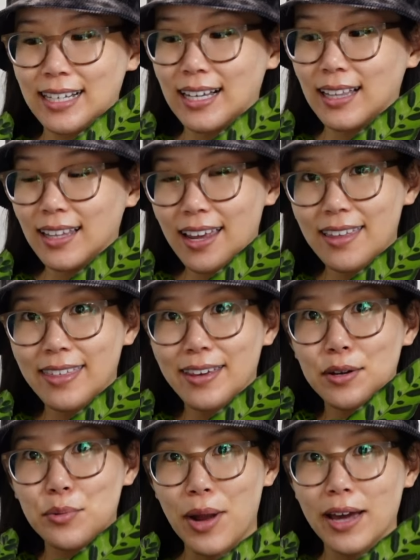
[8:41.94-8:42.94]

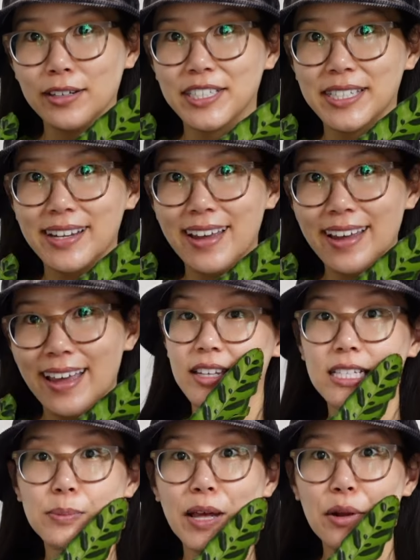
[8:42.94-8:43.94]
Calathea rattlesnake,
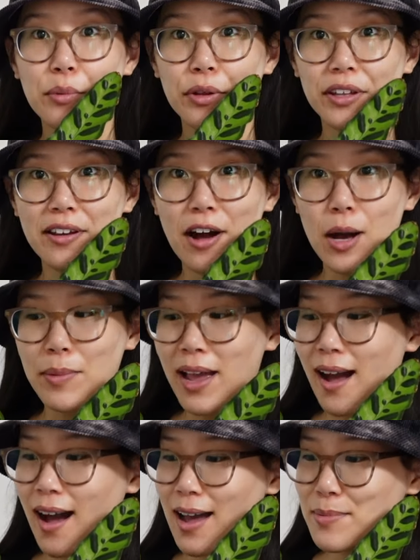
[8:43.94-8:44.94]
this plant really caught
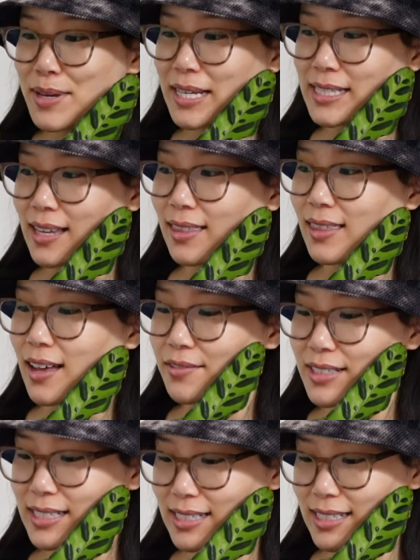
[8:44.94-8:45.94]
my eye because I love
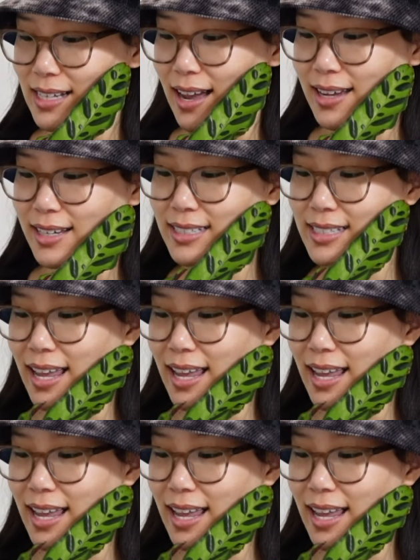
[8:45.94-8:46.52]
its designs,